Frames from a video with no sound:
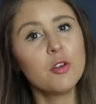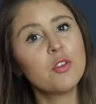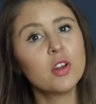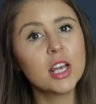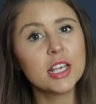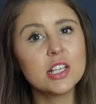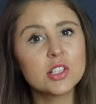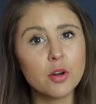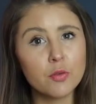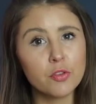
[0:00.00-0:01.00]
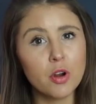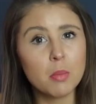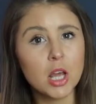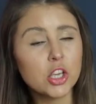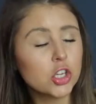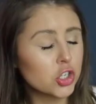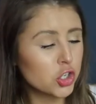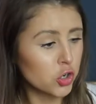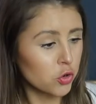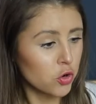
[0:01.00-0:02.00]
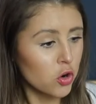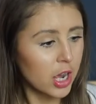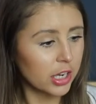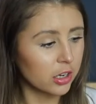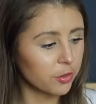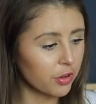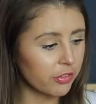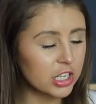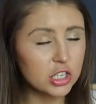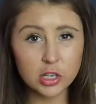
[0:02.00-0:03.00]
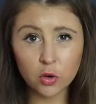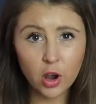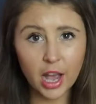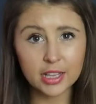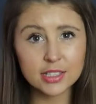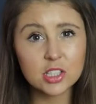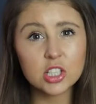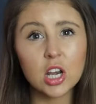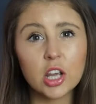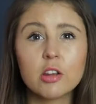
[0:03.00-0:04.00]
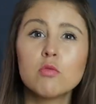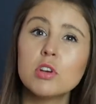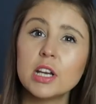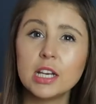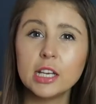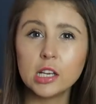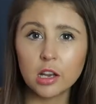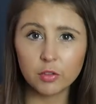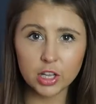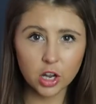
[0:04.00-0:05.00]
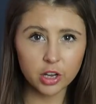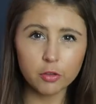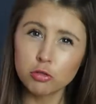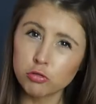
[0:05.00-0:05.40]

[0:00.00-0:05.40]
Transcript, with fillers: I feel like he's gone from like couture and like very Dior-esque to like a really lovely kind of